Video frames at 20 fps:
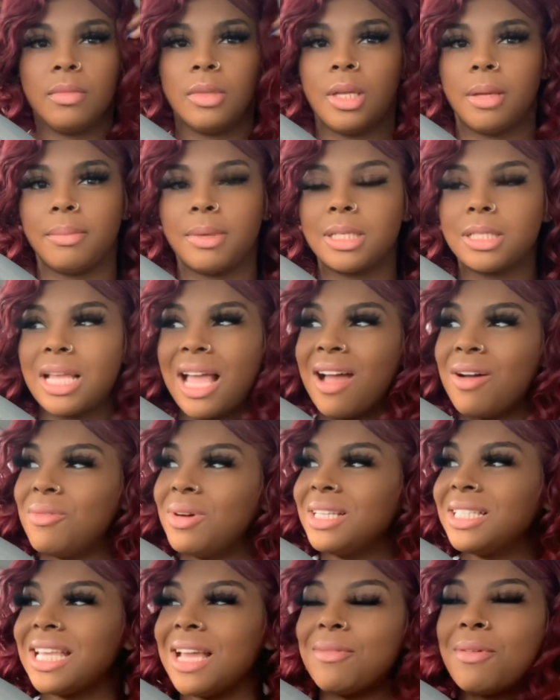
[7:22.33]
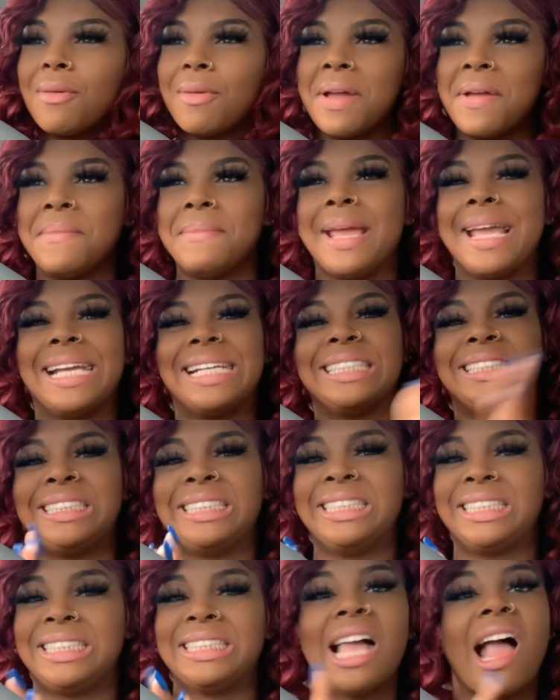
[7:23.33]
Because I don't want to take my way man. Cause
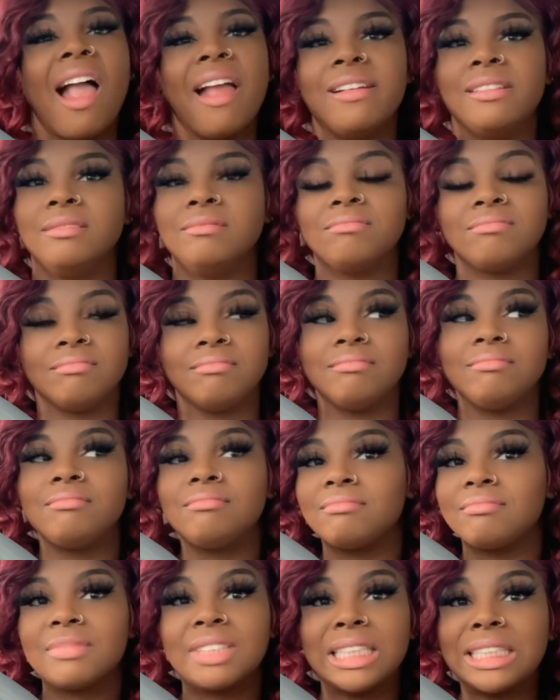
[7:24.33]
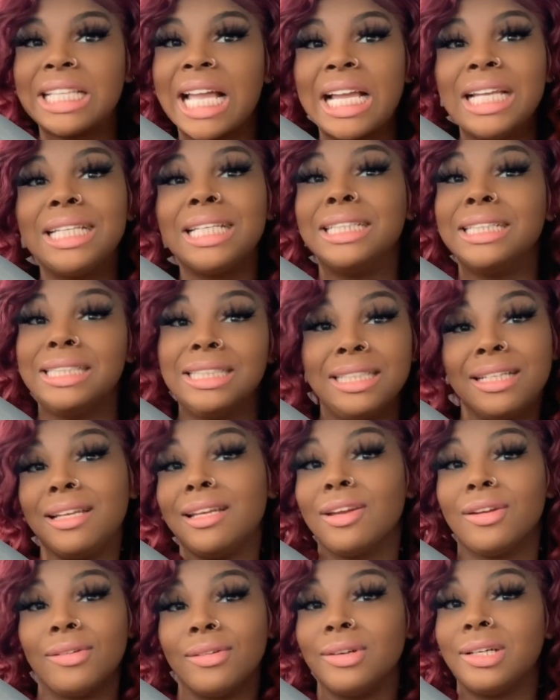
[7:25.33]
it's just like the hood,
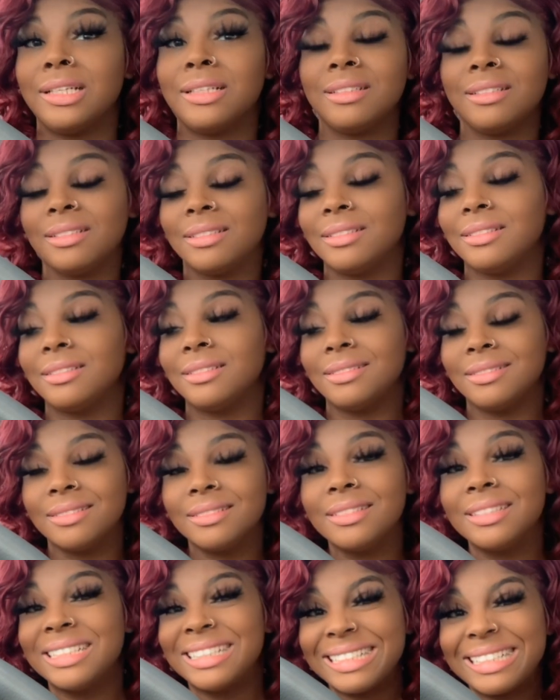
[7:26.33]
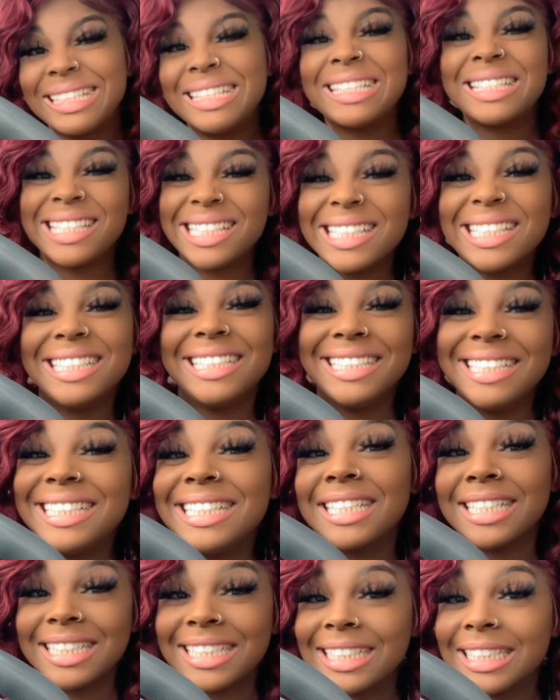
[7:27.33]
y'all. It's the
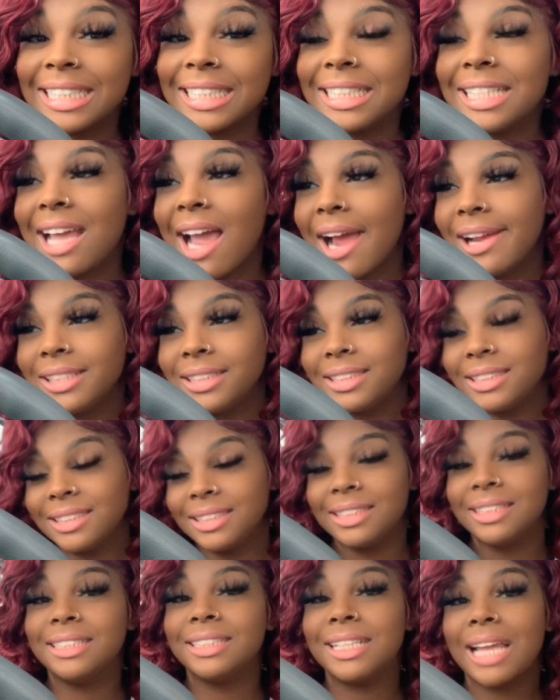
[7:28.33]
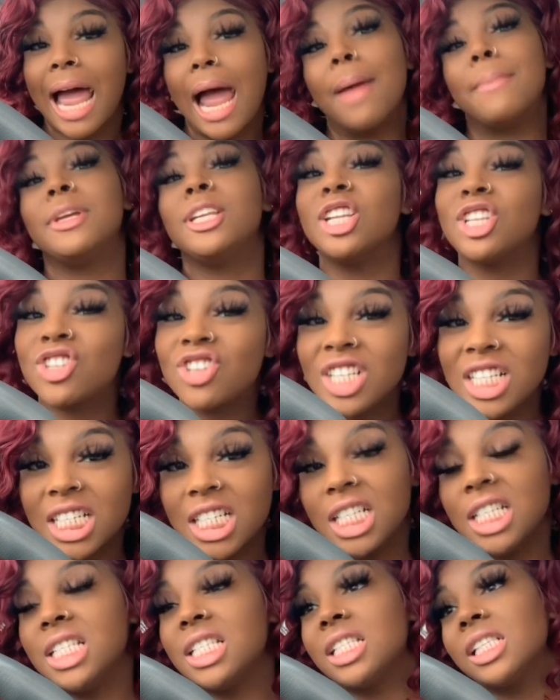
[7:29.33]
hood. I'm in the
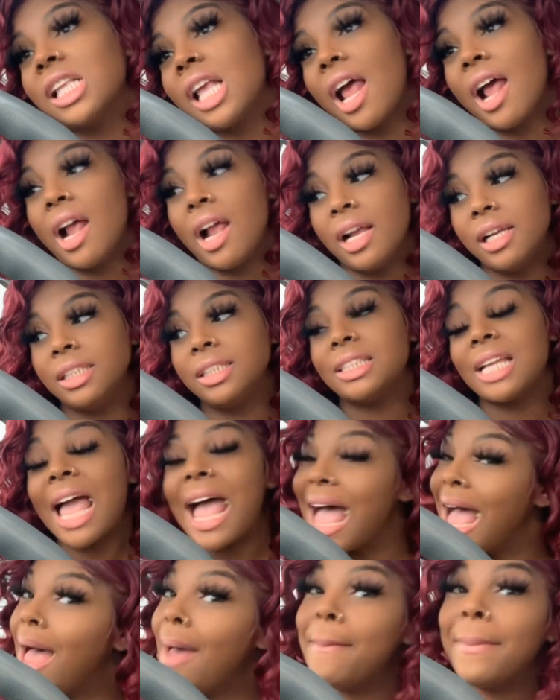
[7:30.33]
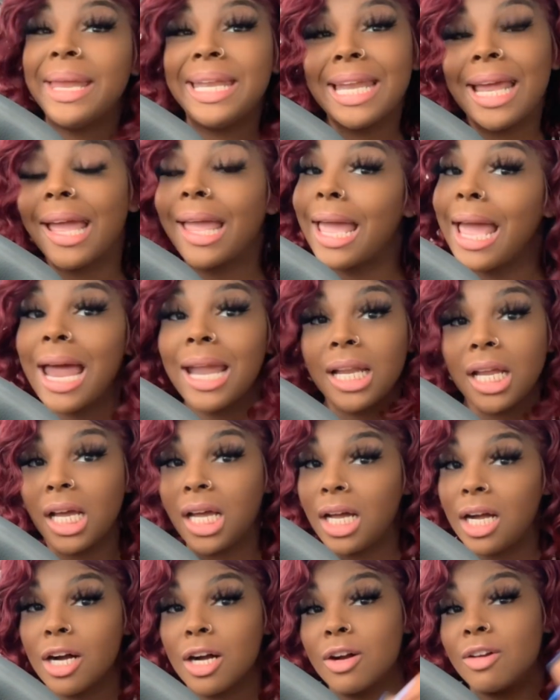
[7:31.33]
trenches. I'm in the
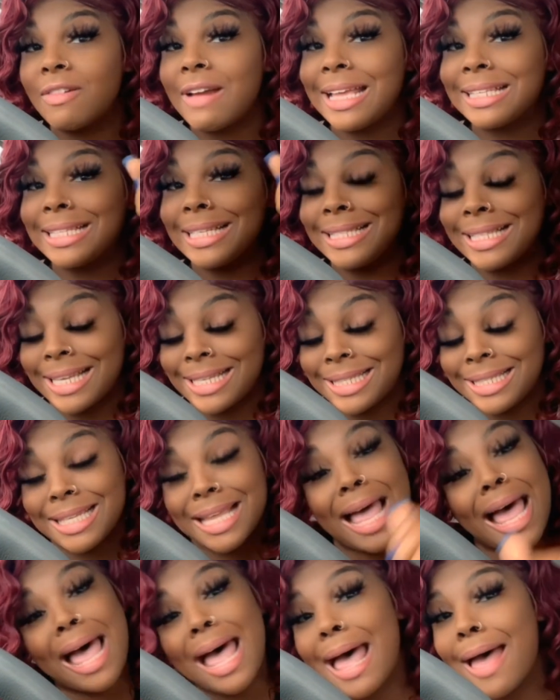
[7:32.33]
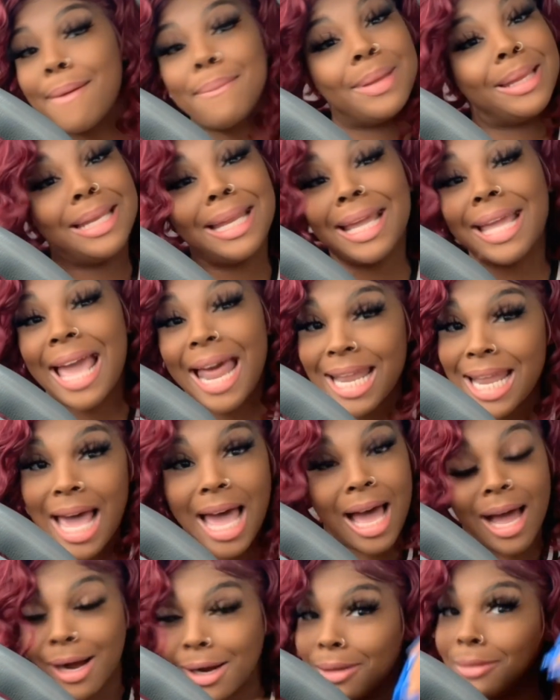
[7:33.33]
ghetto. Ratatata. I'm in the
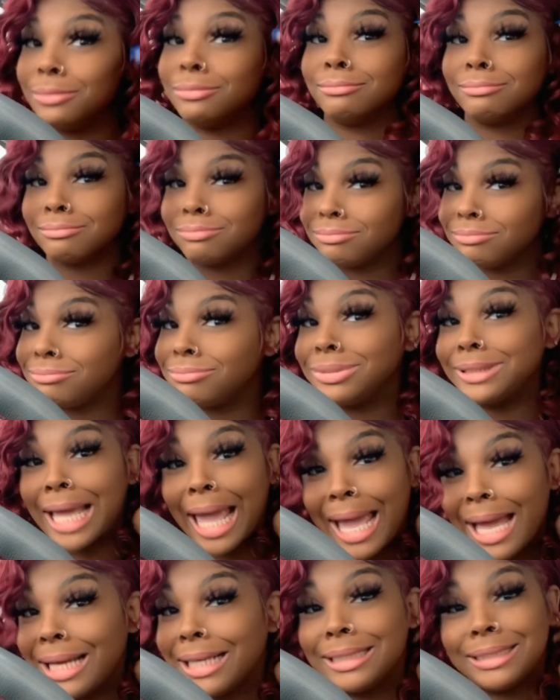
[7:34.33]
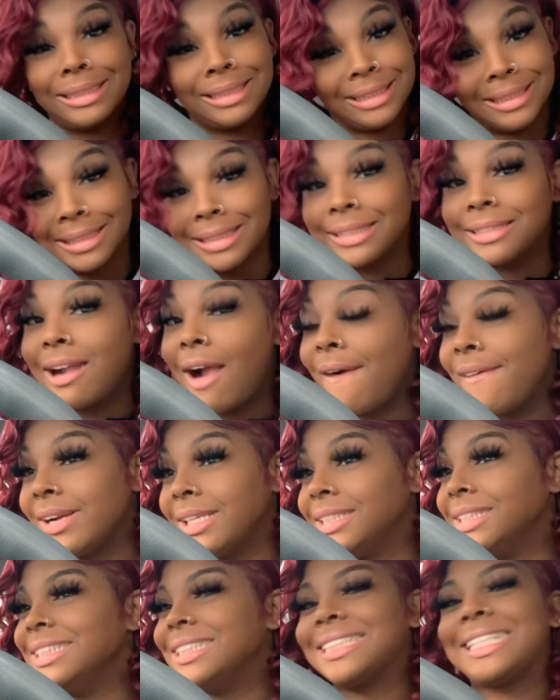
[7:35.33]
ghetto.
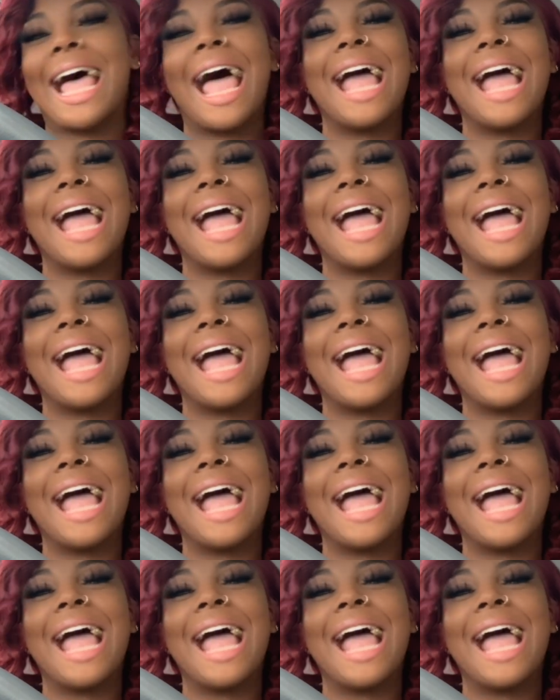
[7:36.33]
Yeah.